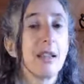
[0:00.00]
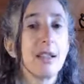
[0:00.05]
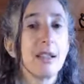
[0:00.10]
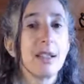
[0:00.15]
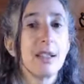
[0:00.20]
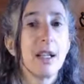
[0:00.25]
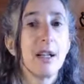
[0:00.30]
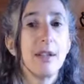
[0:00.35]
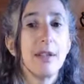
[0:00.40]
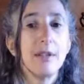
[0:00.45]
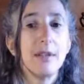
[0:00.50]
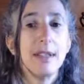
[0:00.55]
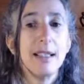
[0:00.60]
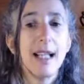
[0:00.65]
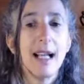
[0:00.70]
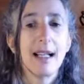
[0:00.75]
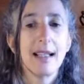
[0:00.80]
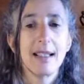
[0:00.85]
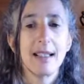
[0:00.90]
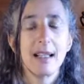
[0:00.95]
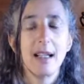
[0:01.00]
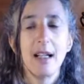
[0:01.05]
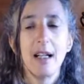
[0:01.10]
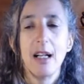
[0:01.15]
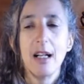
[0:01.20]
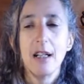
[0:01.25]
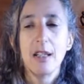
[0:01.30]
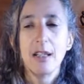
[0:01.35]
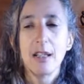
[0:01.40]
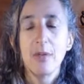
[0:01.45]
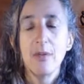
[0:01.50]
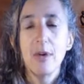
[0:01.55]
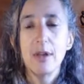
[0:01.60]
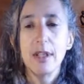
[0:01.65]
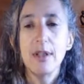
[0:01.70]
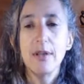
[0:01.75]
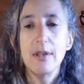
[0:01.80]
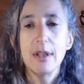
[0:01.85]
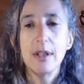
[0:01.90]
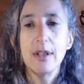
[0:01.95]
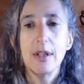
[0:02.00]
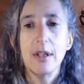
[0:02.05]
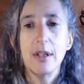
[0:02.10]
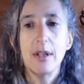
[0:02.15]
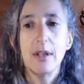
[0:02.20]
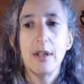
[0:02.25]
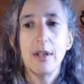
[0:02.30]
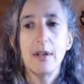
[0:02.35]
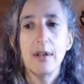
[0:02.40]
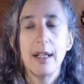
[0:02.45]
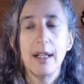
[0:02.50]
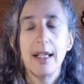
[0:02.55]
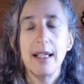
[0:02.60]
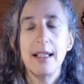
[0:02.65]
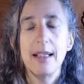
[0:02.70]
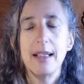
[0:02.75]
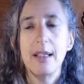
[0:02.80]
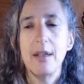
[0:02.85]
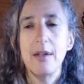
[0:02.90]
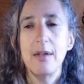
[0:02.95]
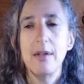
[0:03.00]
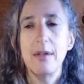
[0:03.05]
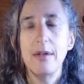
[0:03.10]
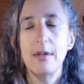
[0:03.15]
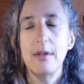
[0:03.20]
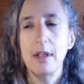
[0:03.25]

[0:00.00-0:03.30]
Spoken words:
So yes. So what you can do is you